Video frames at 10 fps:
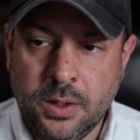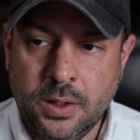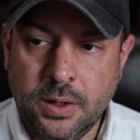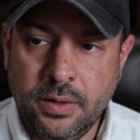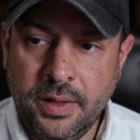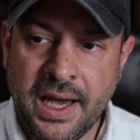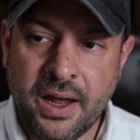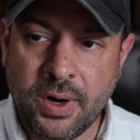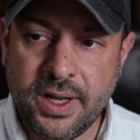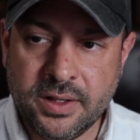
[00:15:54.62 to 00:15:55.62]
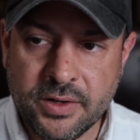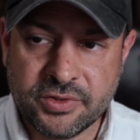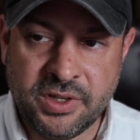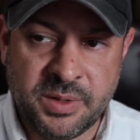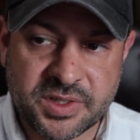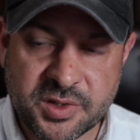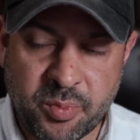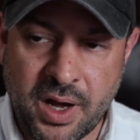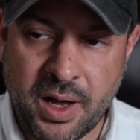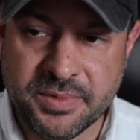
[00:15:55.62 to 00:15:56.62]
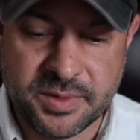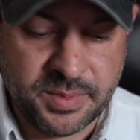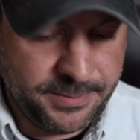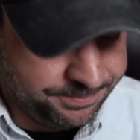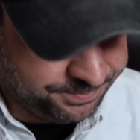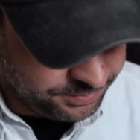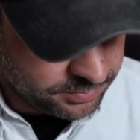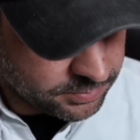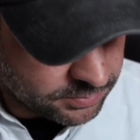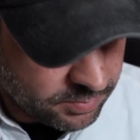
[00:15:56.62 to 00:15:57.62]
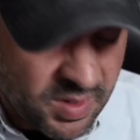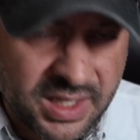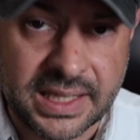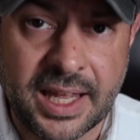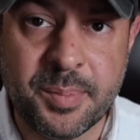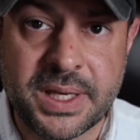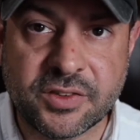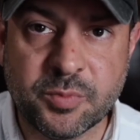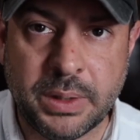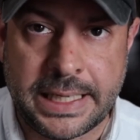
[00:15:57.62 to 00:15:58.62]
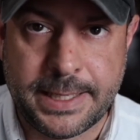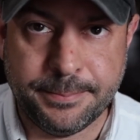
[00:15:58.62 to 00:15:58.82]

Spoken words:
That right there screams as a problem to me. Let me explain.